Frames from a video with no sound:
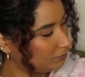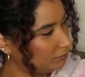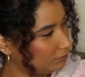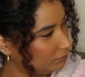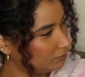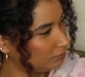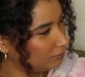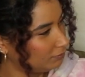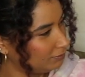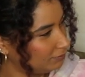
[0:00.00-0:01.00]

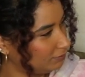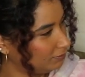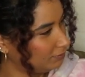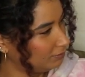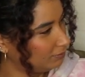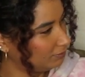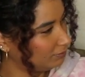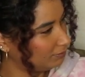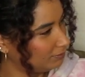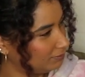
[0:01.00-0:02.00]

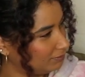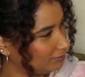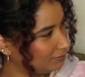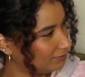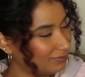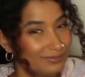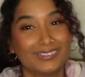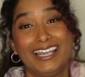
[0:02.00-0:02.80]
(not speaking)